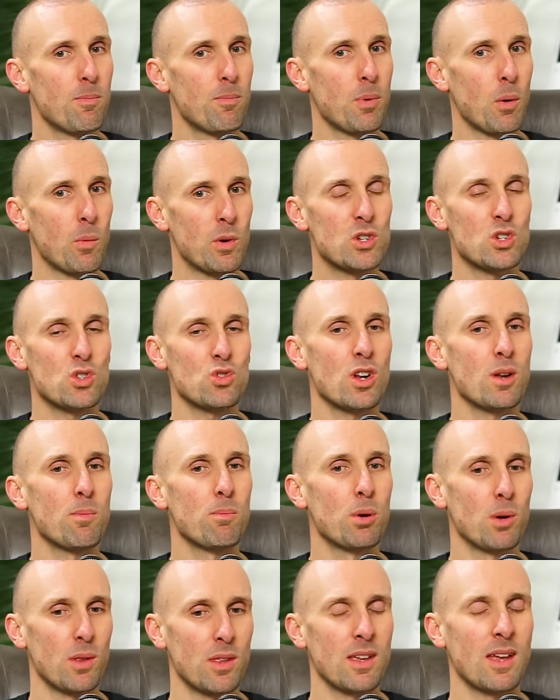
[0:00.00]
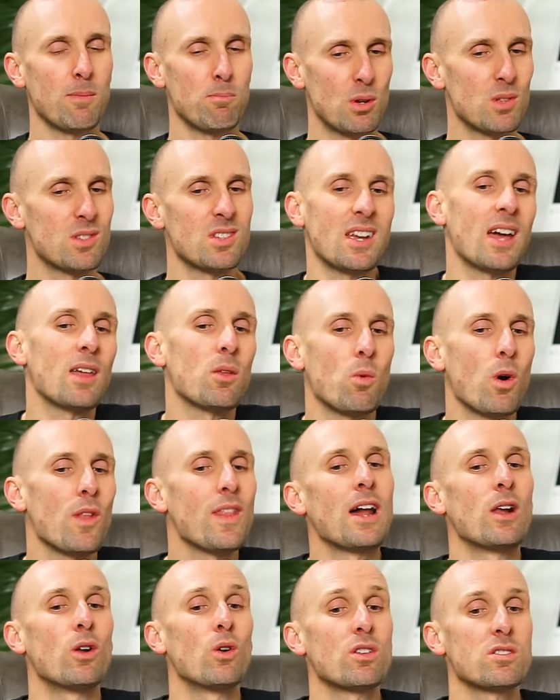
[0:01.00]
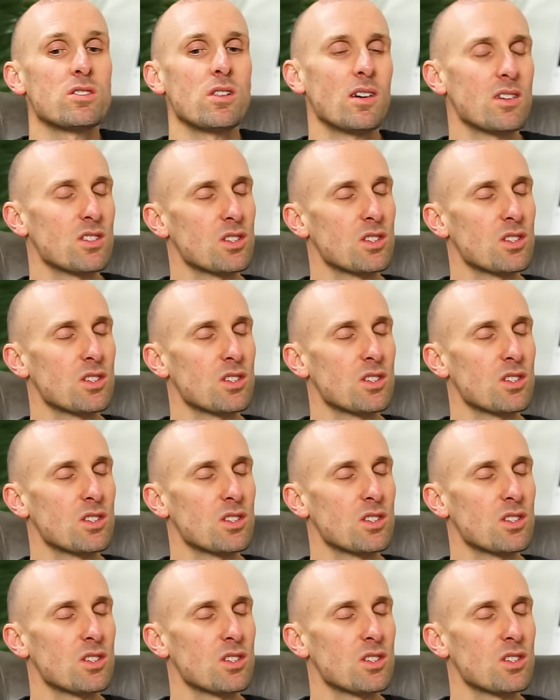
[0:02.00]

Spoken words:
But we're just trying to put together what that looks like.